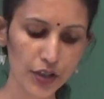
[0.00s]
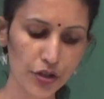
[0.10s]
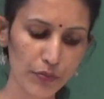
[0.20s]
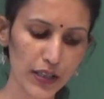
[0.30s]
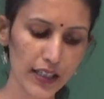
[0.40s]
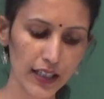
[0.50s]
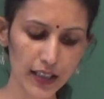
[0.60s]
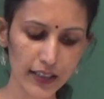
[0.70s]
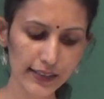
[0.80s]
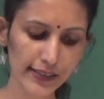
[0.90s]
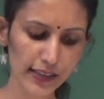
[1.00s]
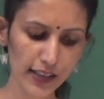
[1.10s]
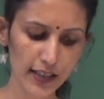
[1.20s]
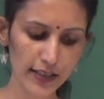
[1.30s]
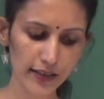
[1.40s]
to be listed
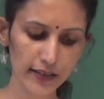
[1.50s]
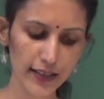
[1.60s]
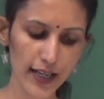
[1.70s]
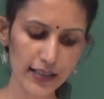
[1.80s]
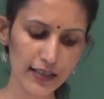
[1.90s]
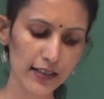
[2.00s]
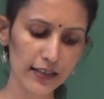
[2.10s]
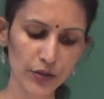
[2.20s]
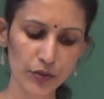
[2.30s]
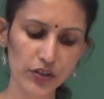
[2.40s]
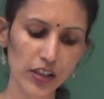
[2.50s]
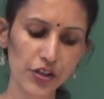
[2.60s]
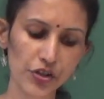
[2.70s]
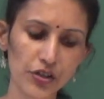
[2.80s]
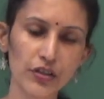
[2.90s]
under the National
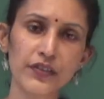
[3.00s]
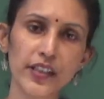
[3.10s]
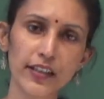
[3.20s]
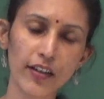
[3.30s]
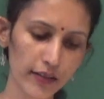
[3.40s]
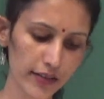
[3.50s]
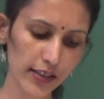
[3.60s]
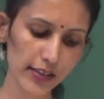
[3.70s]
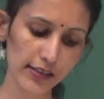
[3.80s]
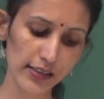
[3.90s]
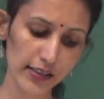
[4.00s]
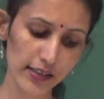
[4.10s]
Association of Securities